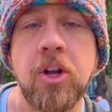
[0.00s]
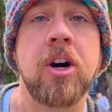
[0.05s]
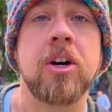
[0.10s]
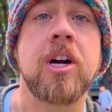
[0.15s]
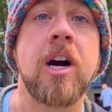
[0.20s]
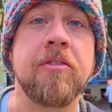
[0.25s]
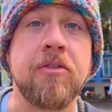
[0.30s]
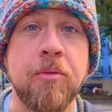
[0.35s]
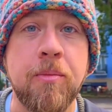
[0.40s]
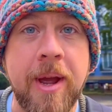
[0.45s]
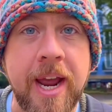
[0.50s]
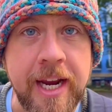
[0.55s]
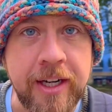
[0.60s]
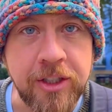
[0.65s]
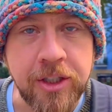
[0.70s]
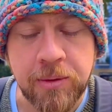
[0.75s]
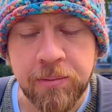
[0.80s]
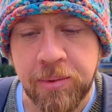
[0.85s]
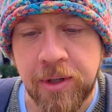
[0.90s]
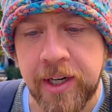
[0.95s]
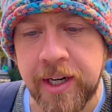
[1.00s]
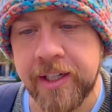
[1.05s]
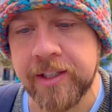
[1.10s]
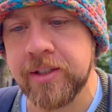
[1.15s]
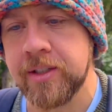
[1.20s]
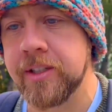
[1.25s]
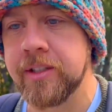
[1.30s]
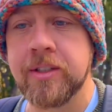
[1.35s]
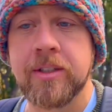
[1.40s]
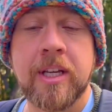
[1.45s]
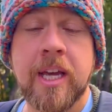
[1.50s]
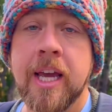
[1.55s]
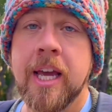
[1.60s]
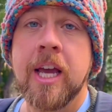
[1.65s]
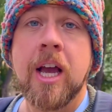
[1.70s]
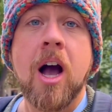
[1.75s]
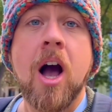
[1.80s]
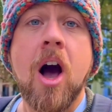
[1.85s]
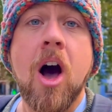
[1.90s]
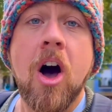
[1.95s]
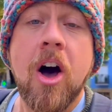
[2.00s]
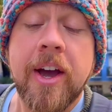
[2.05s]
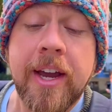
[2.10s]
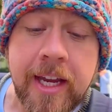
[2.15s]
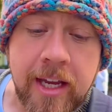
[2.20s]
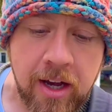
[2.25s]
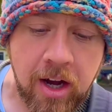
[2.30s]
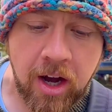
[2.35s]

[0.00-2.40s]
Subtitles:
confirmation bias, or this is, I